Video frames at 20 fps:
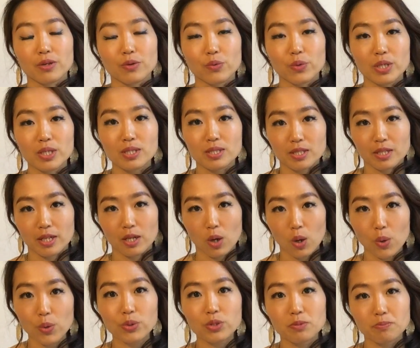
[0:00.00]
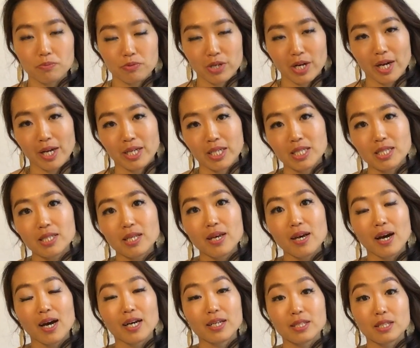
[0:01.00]
with the old price
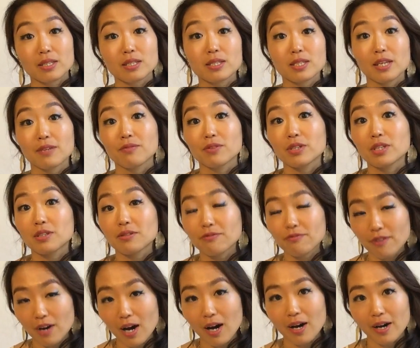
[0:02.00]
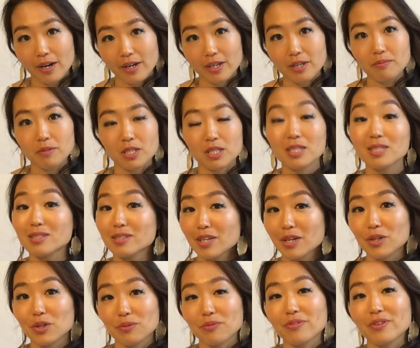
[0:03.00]
175
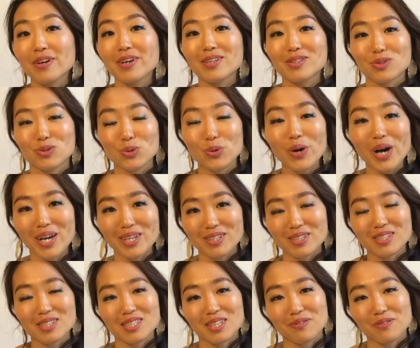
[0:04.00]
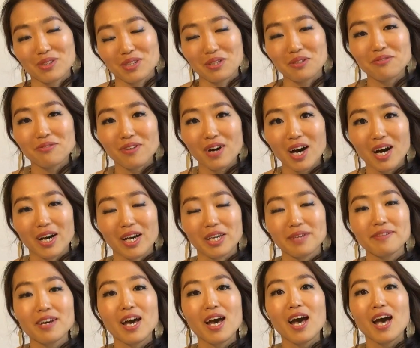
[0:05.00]
instead of
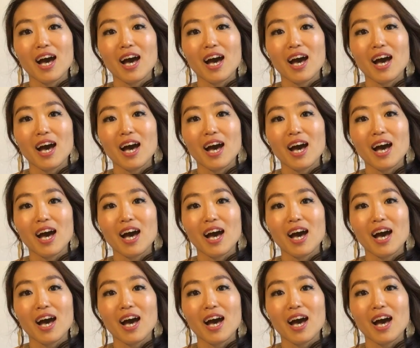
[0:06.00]
275